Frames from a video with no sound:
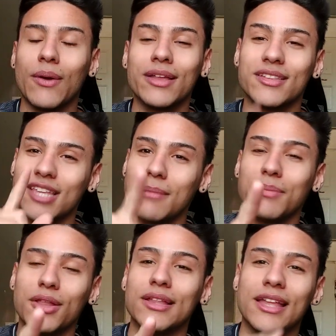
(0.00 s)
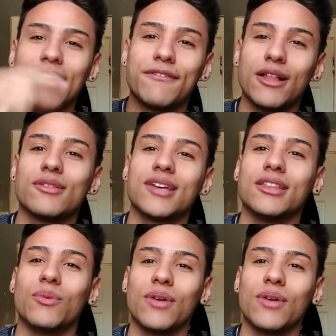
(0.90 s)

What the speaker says: right? The same building that I fell outside